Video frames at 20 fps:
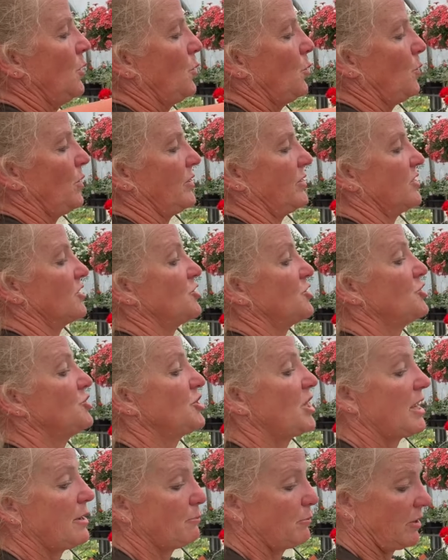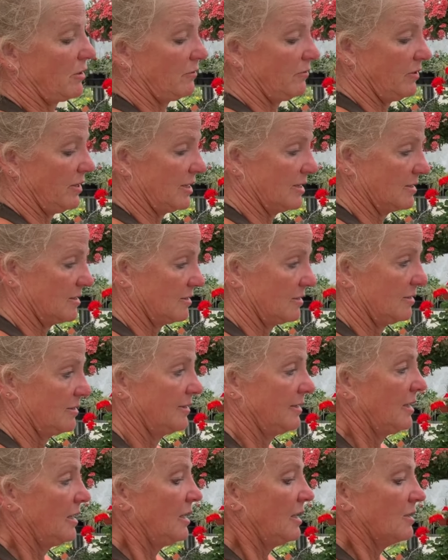with the shape of this.
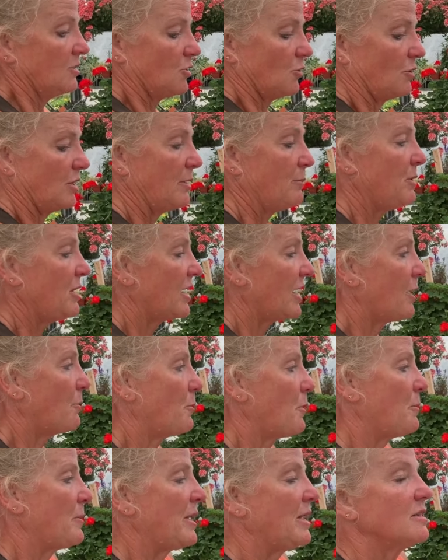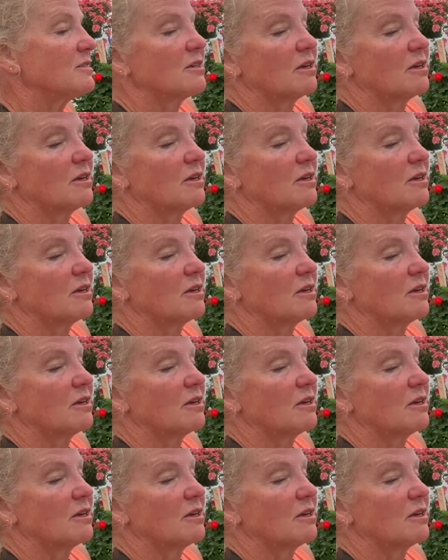So give me a couple minutes,